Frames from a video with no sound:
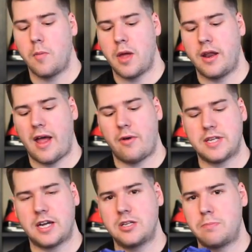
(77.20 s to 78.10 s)
And I was
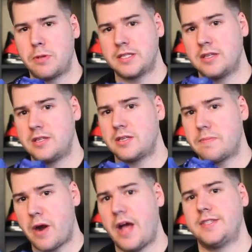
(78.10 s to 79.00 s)
actually pleasantly
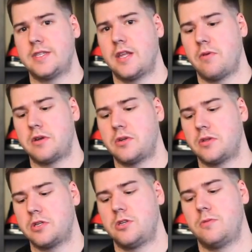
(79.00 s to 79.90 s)
surprised that they retro
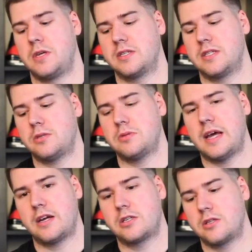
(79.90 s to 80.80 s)
this shoe because this was
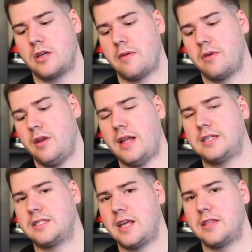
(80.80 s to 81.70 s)
actually, and not
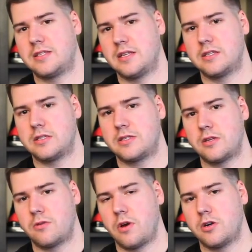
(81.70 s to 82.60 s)
to say this isn't
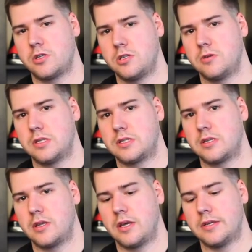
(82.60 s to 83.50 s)
still a rare shoe, it
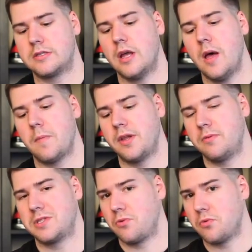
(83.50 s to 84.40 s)
still is, but it
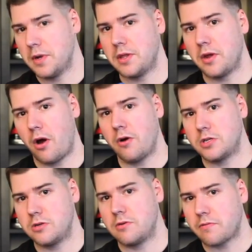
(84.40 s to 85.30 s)
was a really hard
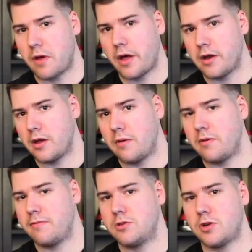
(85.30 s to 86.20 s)
shoe to find.
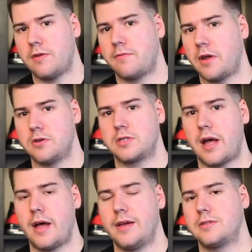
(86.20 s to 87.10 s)
If you tried to find your
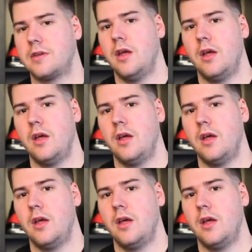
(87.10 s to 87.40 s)
size